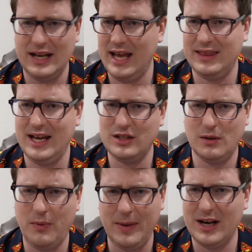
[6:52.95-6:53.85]
and that
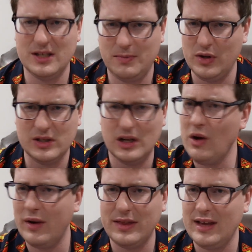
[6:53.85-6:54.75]
Superman is supposed to
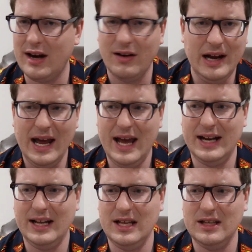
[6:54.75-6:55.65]
go in there
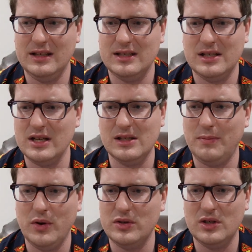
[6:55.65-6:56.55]
and he's just
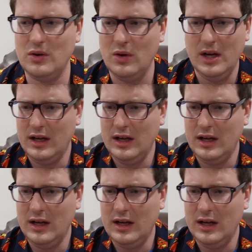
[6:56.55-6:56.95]
supposed to